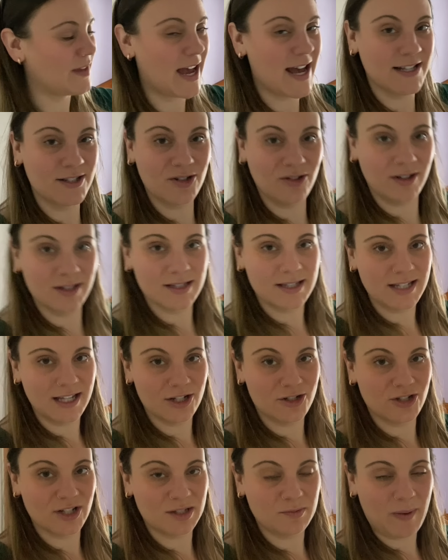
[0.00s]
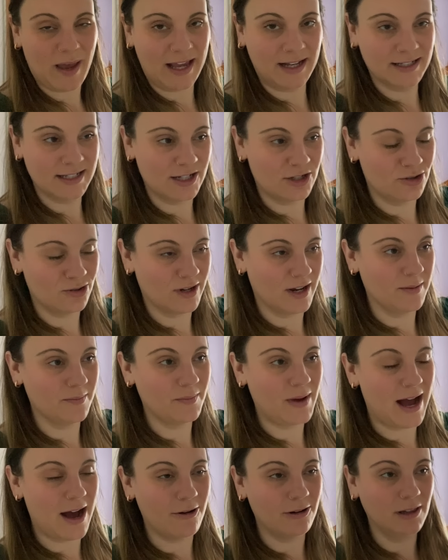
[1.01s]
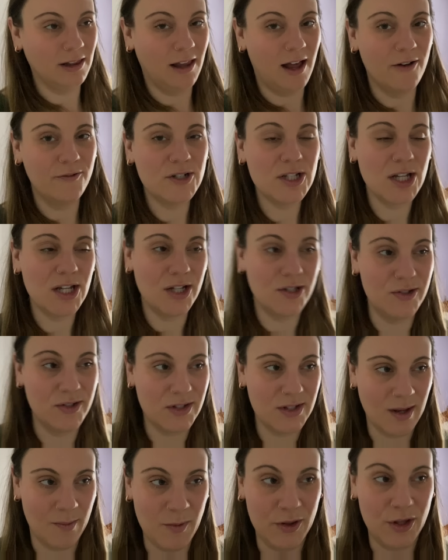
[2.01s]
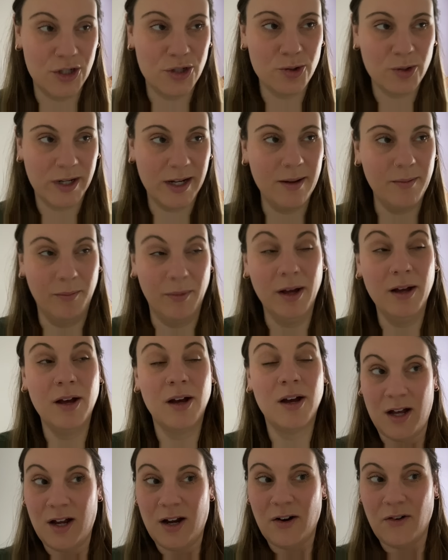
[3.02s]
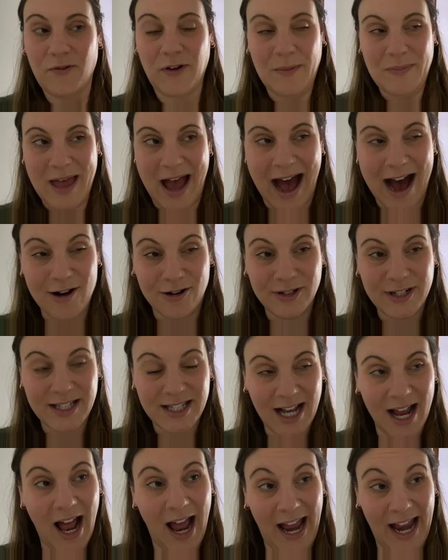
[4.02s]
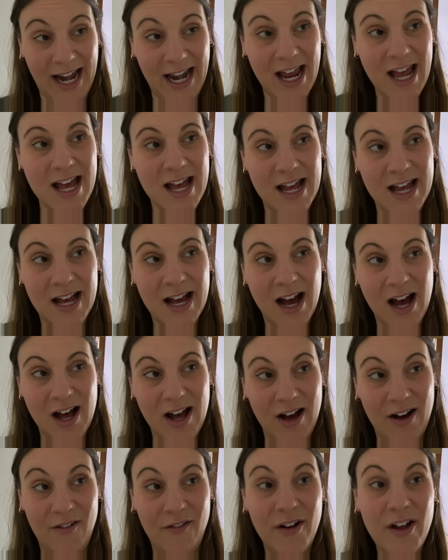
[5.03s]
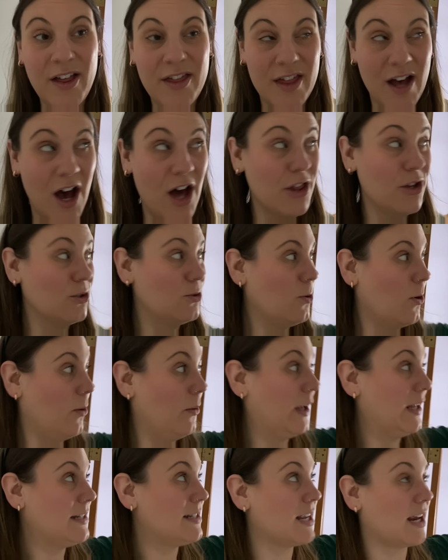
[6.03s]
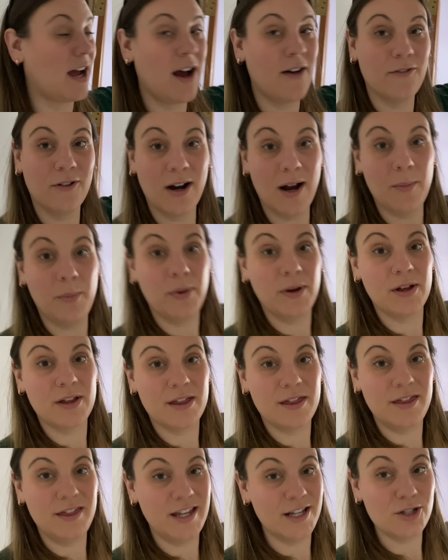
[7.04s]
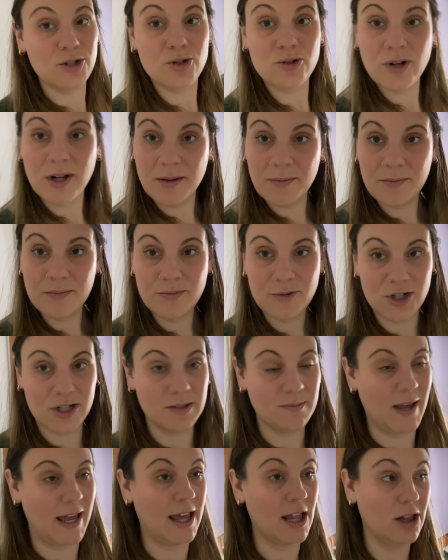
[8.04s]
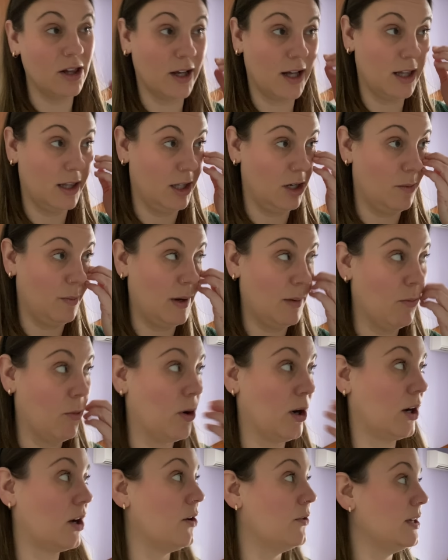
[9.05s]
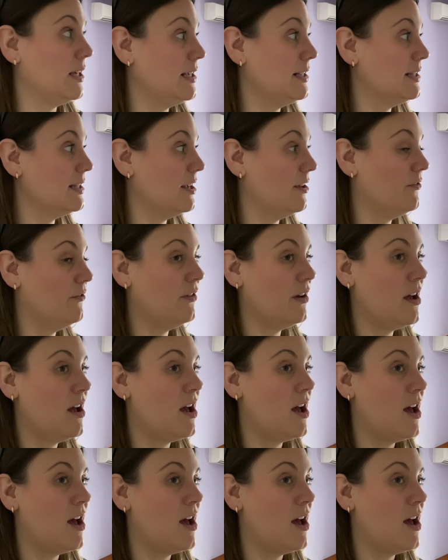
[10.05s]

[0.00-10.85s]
As you can see, it's just painted trim. I would love to use some of the trim from the outside of the other doorway to cover up this trim, just make it look a little bit more cohesive.